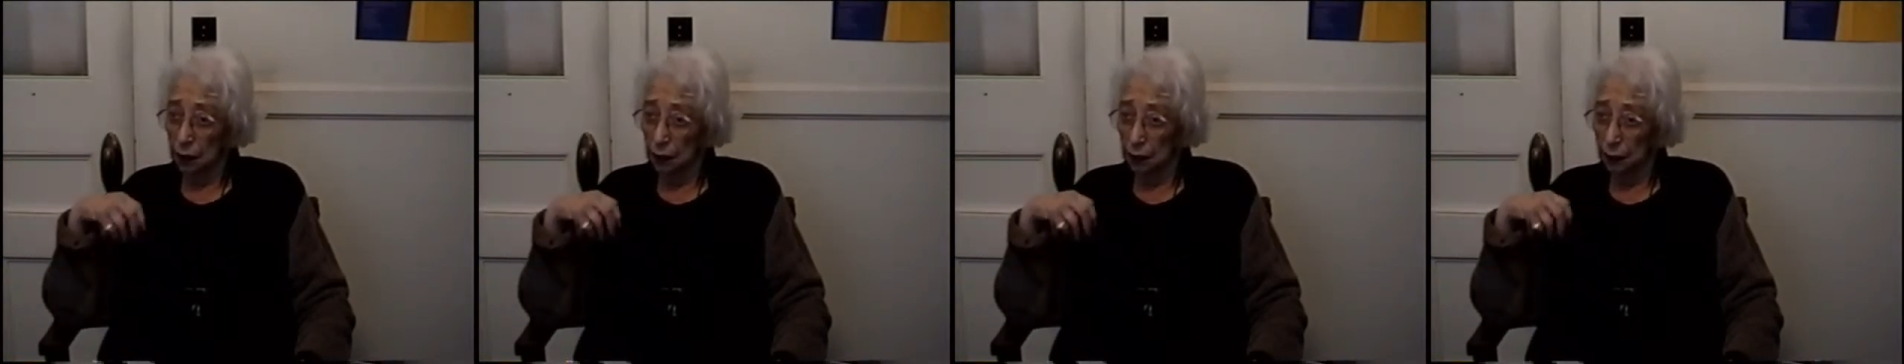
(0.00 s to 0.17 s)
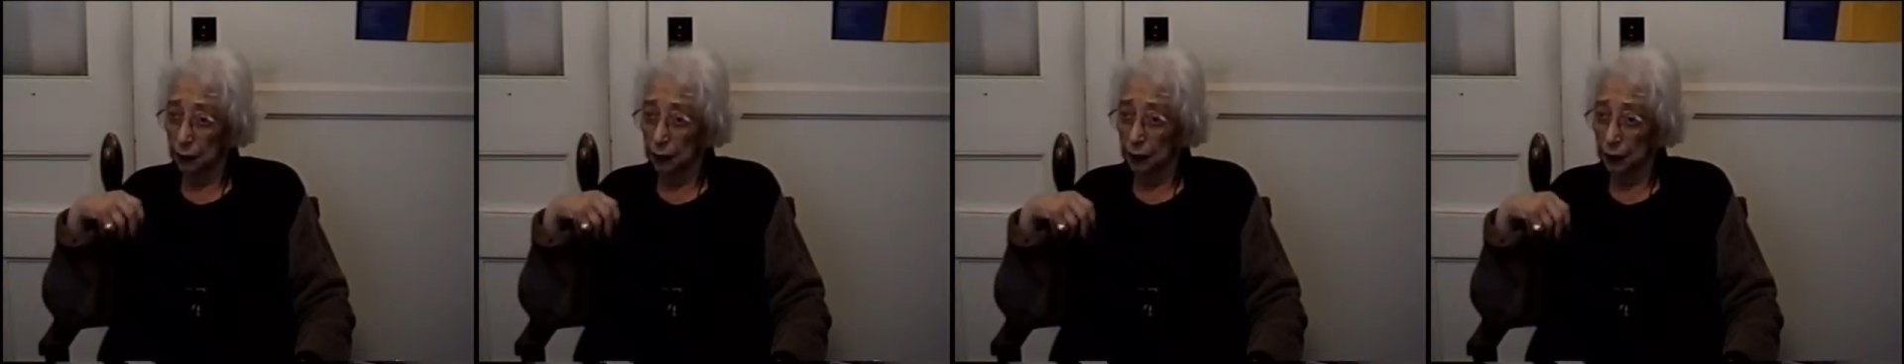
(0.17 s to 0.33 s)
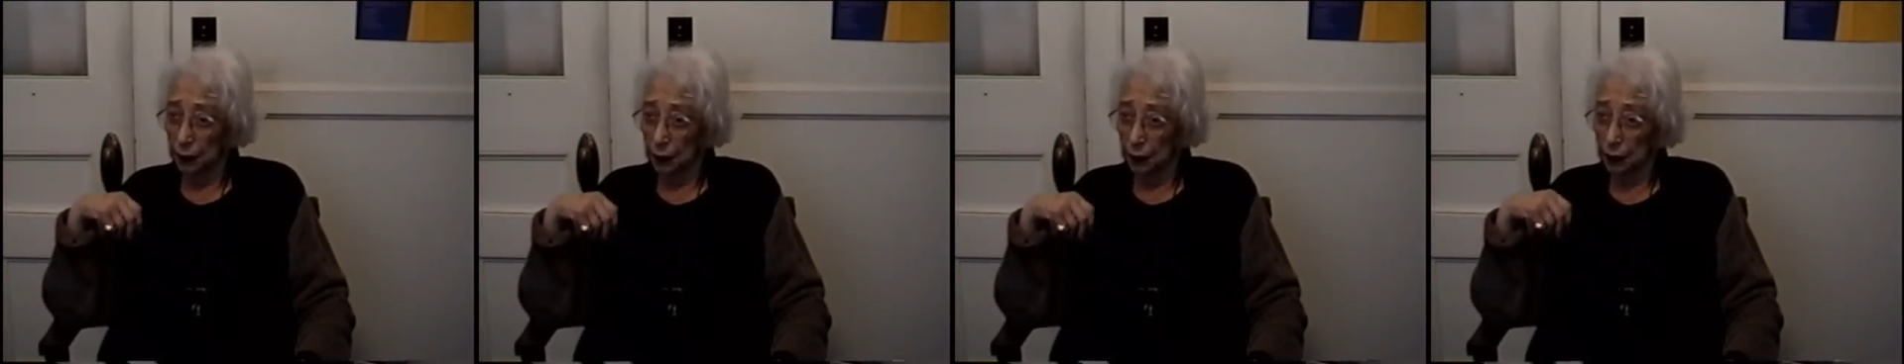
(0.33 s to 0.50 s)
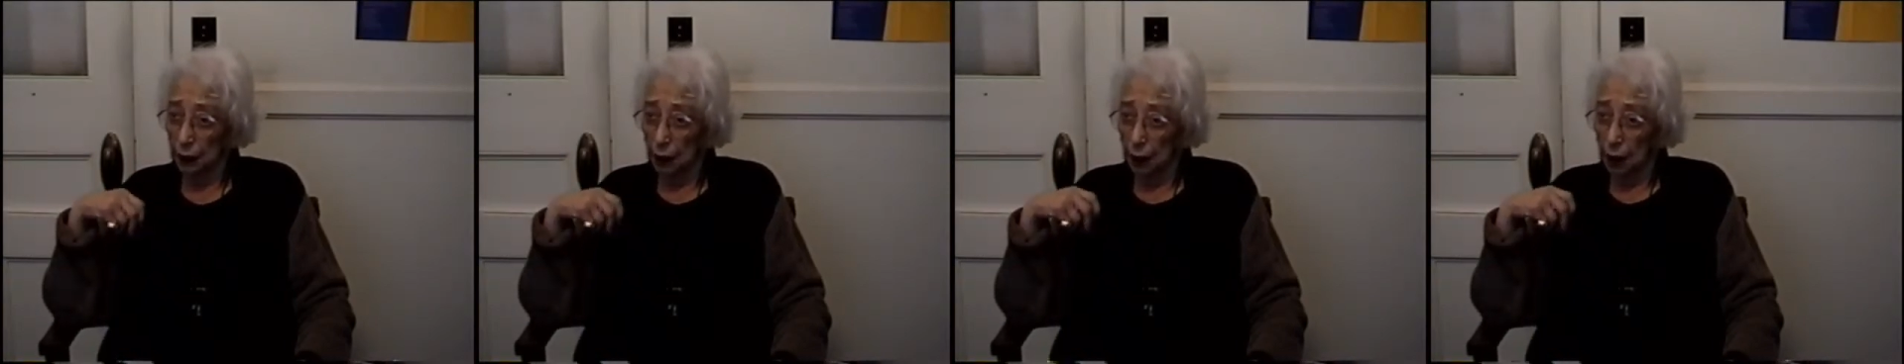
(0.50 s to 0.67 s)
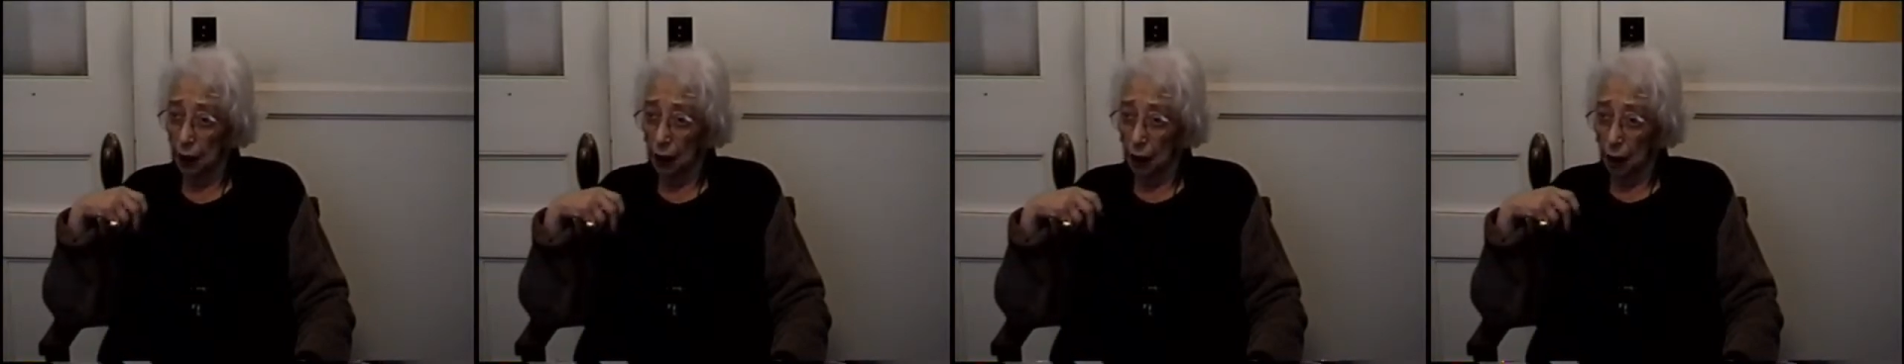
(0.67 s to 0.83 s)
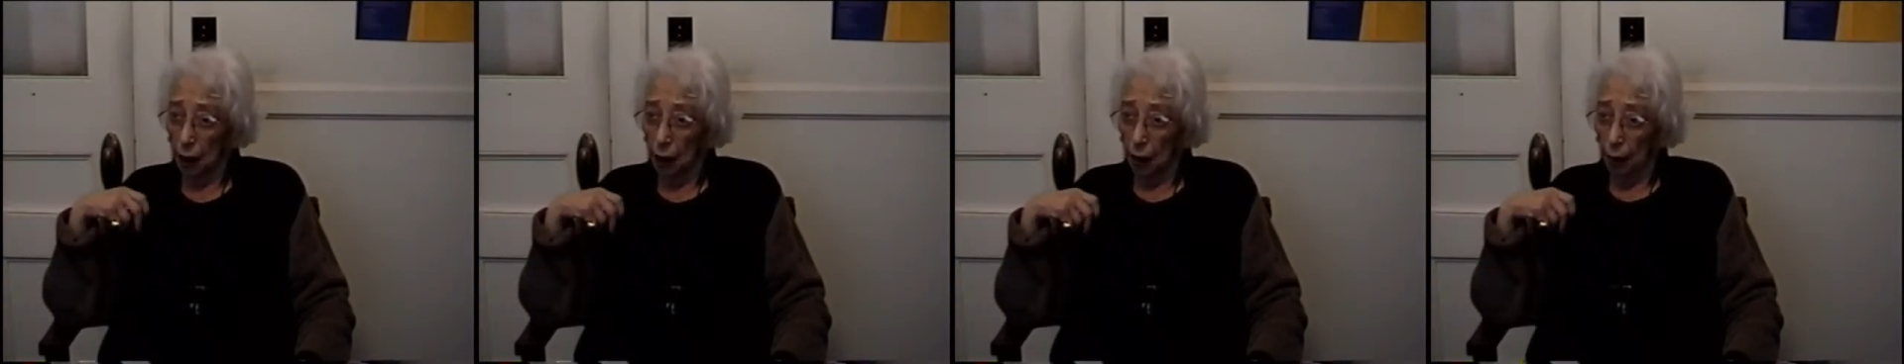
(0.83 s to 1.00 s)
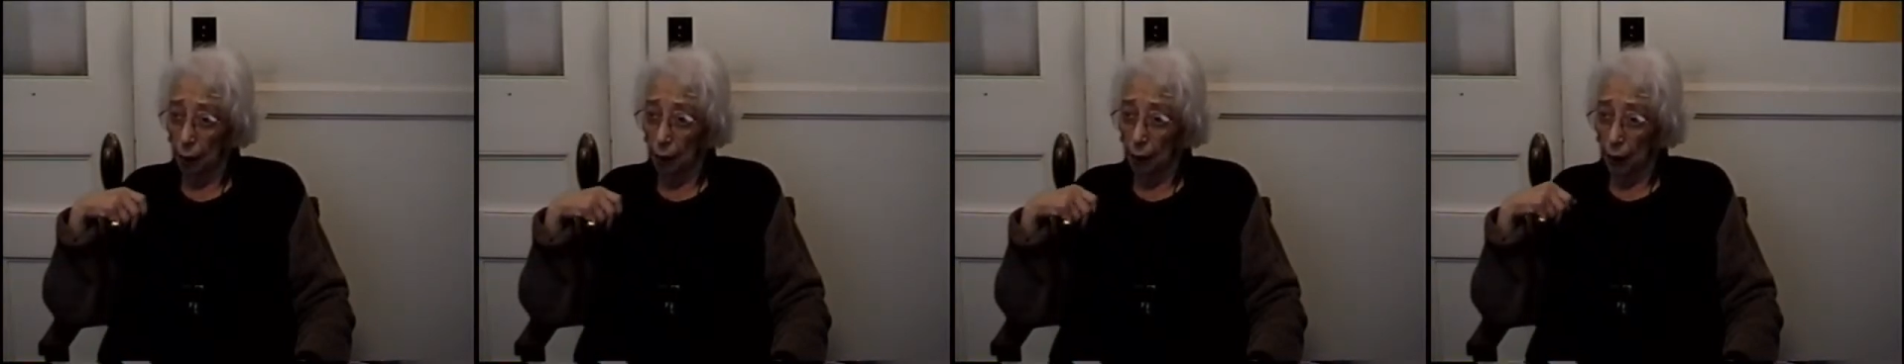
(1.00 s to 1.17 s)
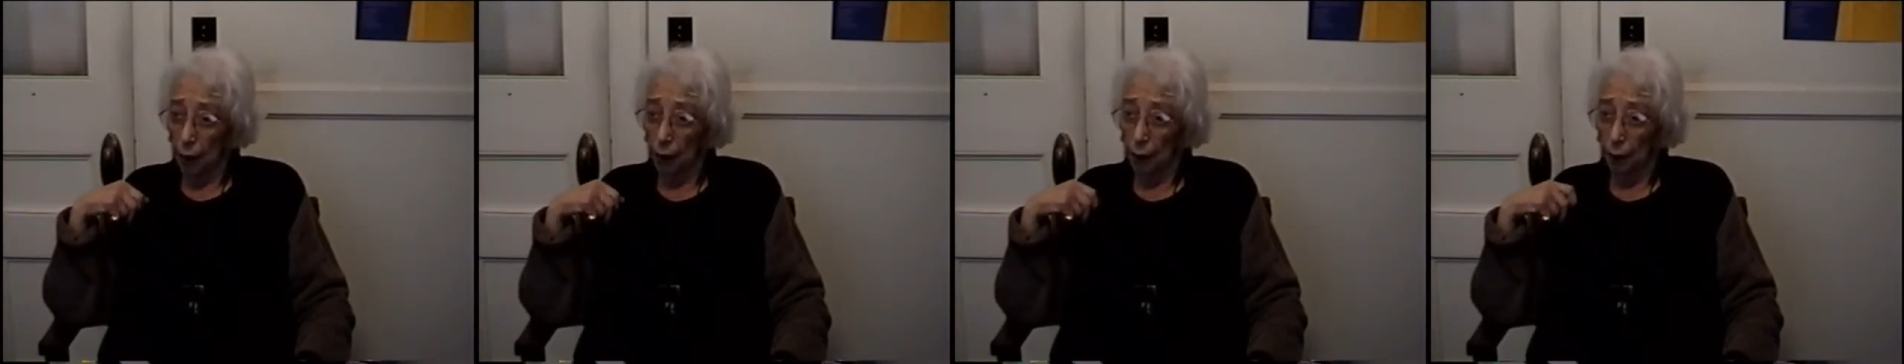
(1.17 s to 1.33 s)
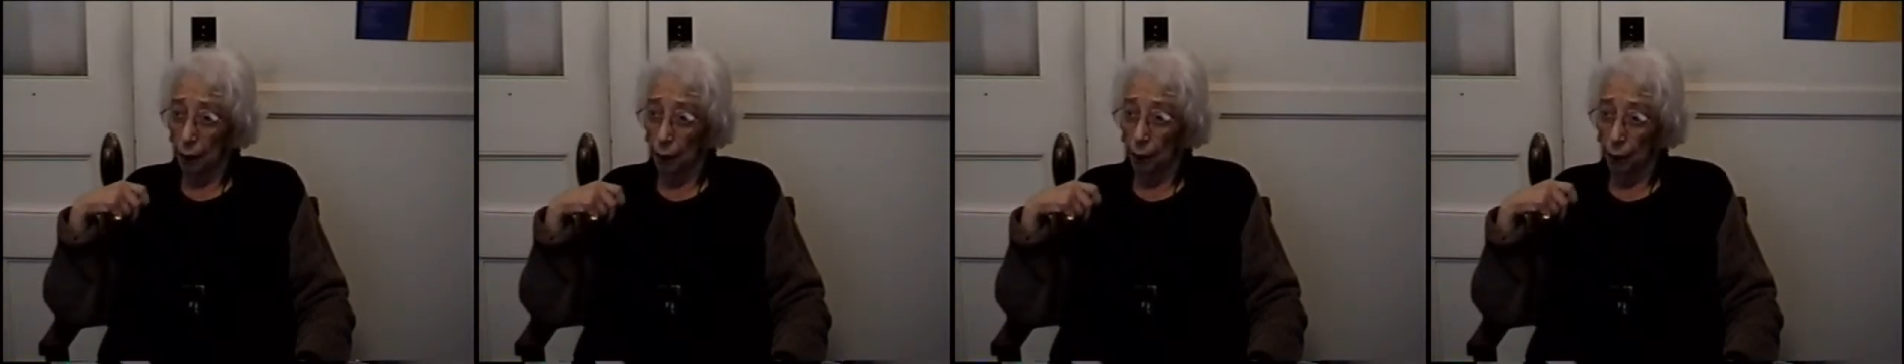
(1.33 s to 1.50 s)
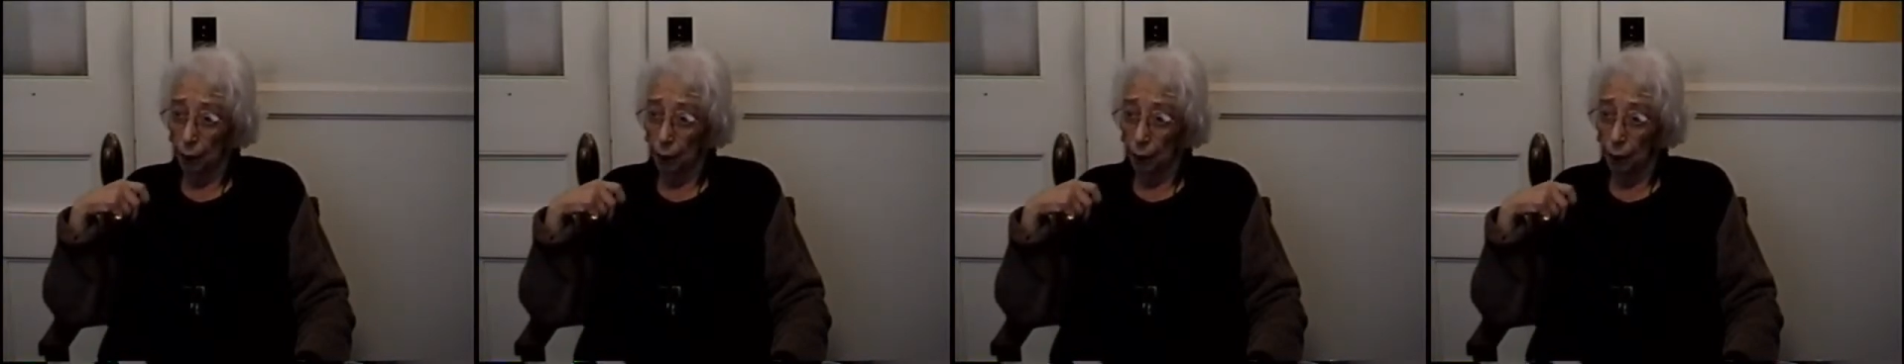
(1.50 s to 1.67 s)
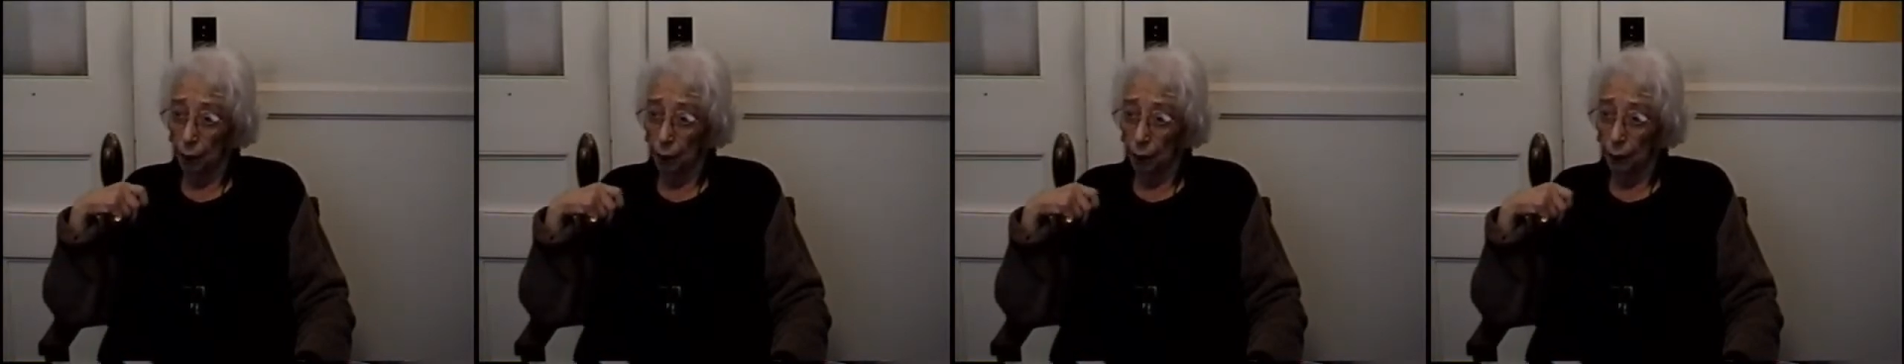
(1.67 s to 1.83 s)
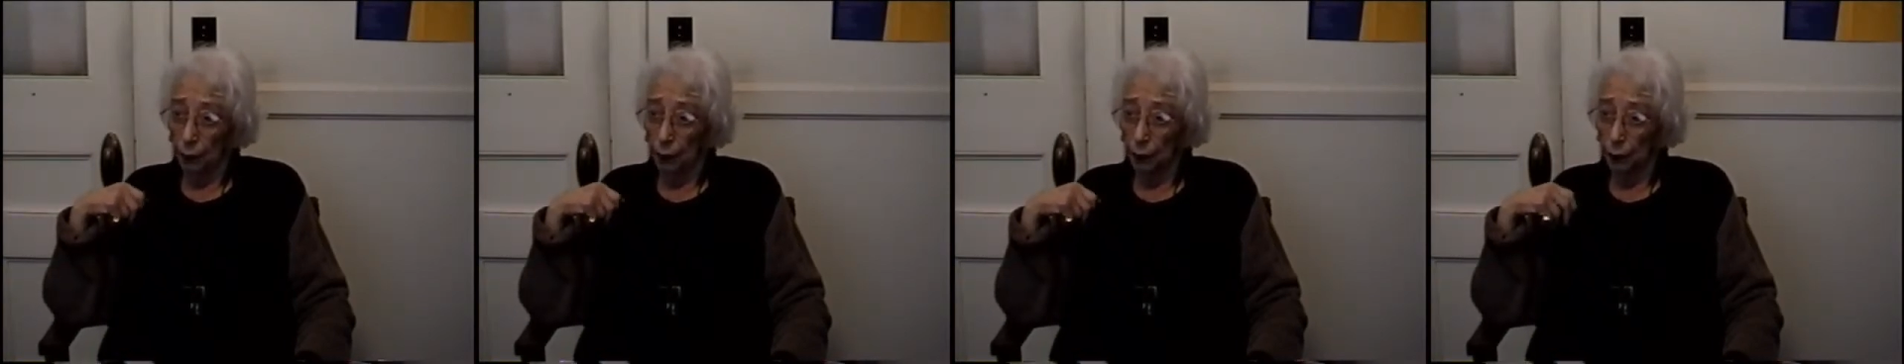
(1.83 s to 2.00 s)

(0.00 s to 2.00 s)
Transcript: otherwise. Mm-hmm.